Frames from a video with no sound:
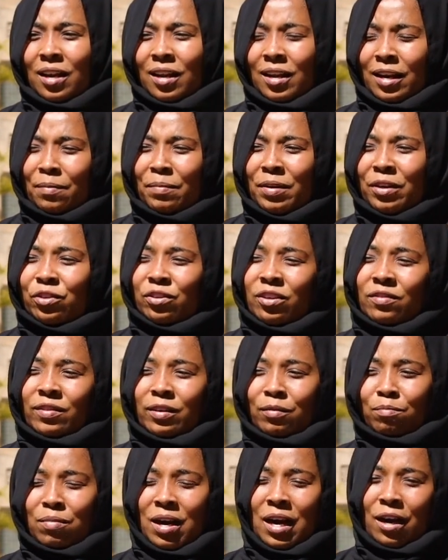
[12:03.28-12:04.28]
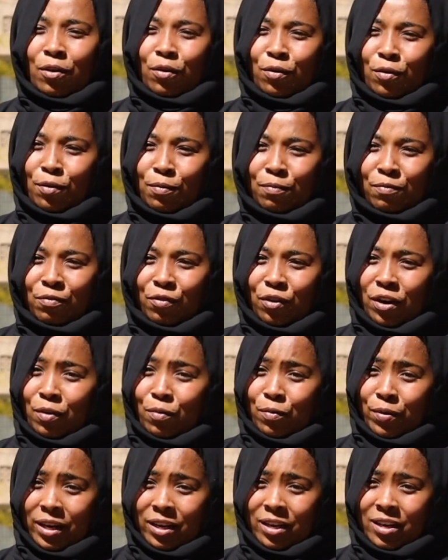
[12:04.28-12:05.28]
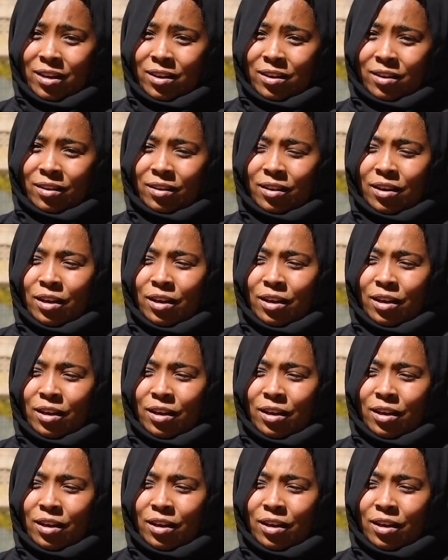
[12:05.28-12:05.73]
let me travel back home for a wedding.